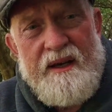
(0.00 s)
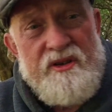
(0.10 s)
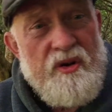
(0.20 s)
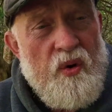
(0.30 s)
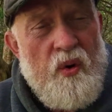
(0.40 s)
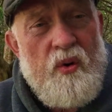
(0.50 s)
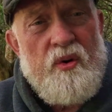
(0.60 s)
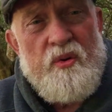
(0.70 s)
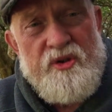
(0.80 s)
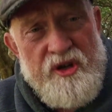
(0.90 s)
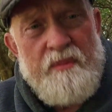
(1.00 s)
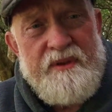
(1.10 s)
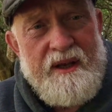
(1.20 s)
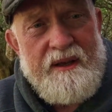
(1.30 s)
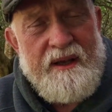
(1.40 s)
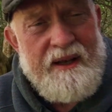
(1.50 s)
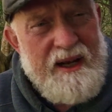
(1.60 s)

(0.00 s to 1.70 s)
It's an all or something thing.